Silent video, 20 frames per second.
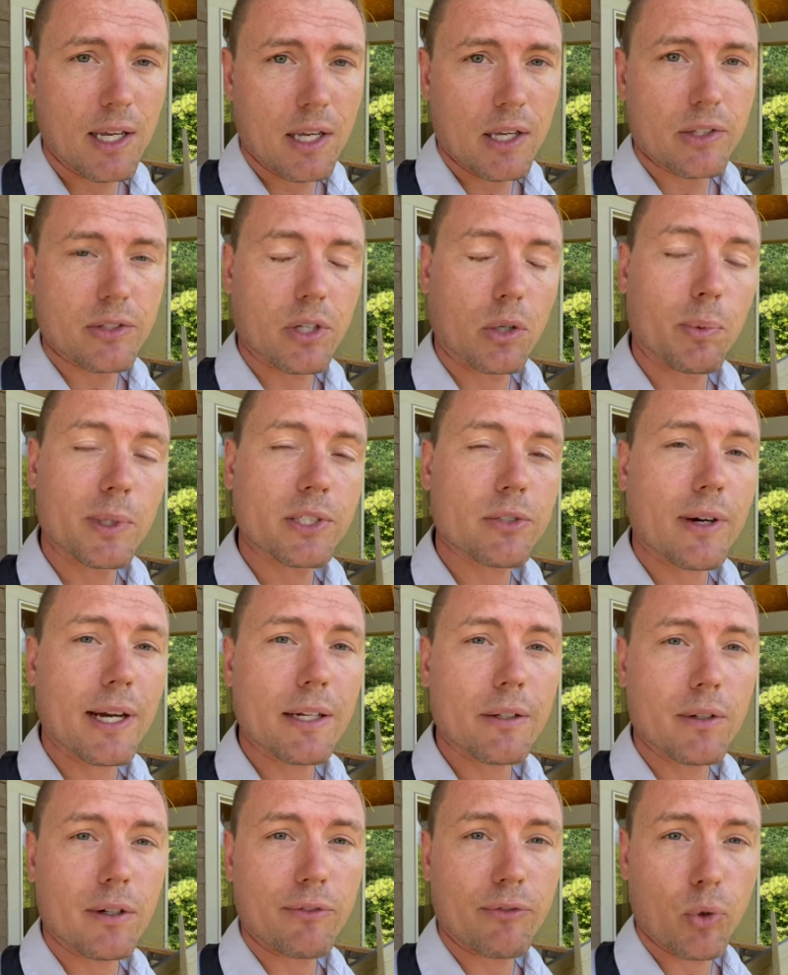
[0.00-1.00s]
So we try
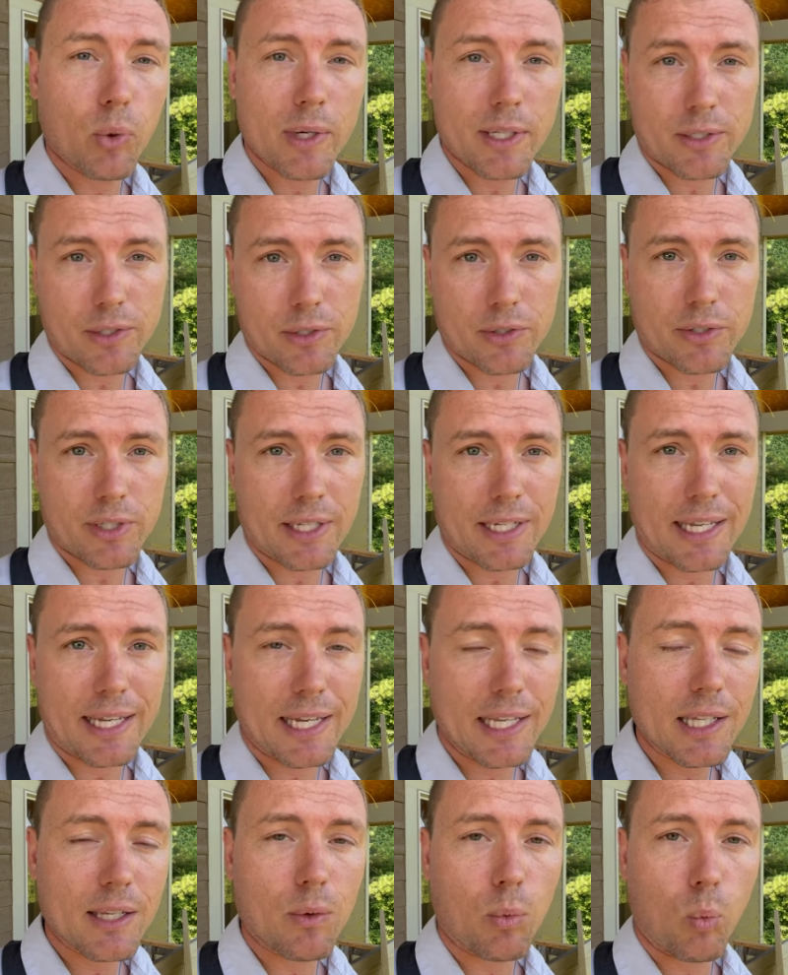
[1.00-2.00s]
to avoid using
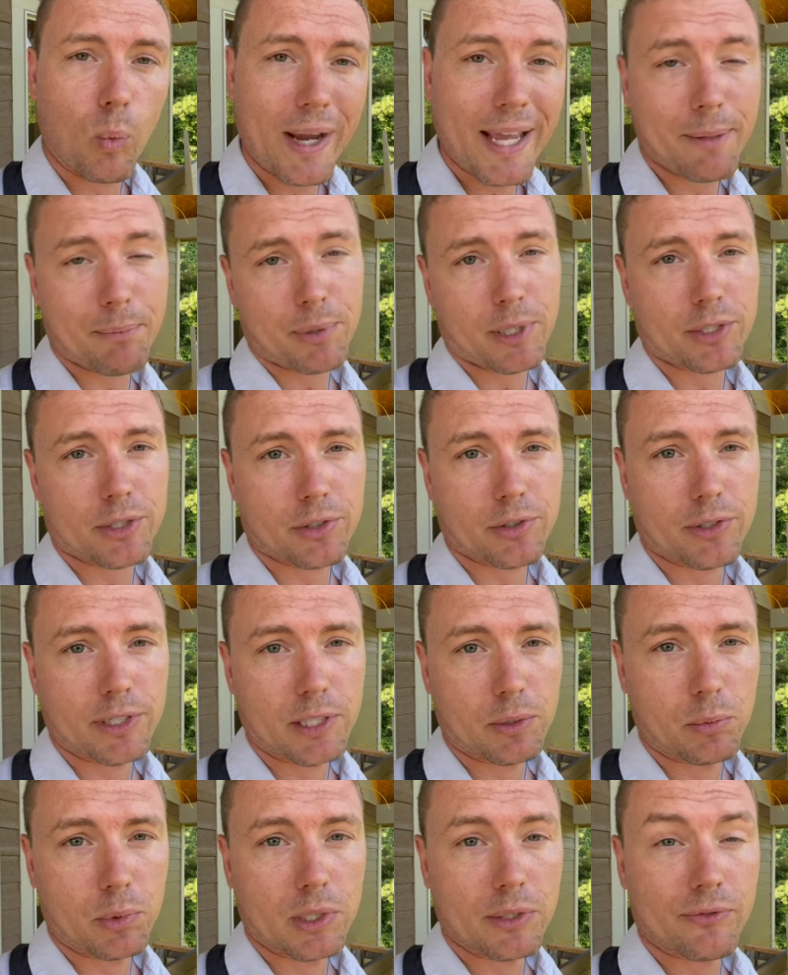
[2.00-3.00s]
any wet
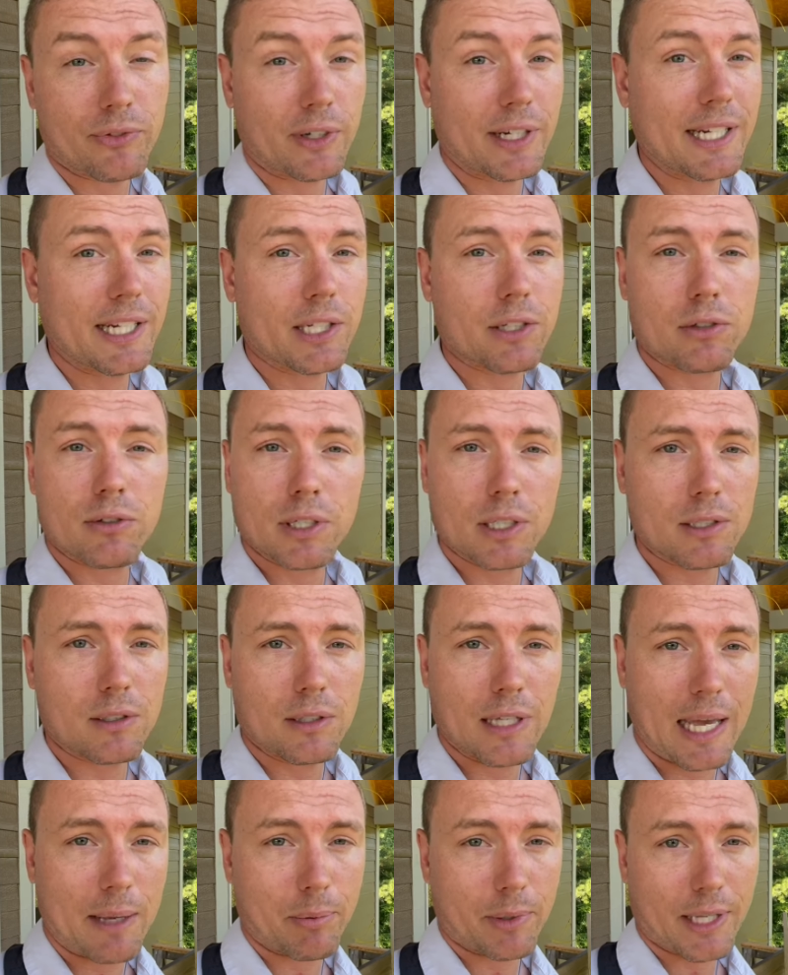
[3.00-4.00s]
pressure-treated wood for any critical
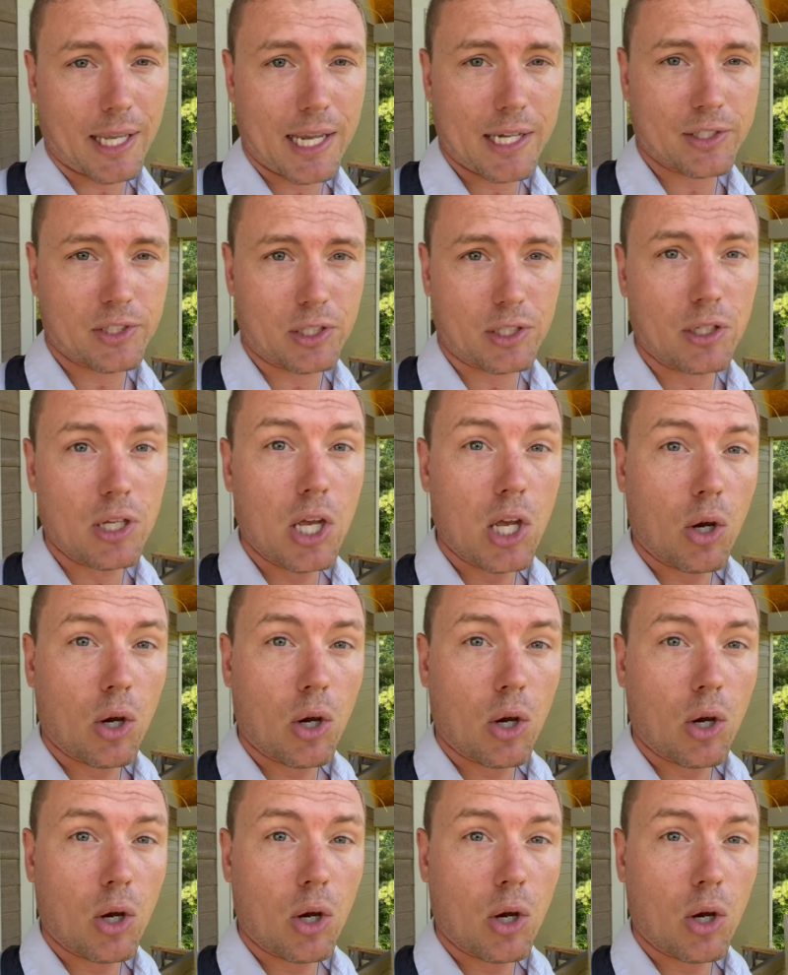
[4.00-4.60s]
application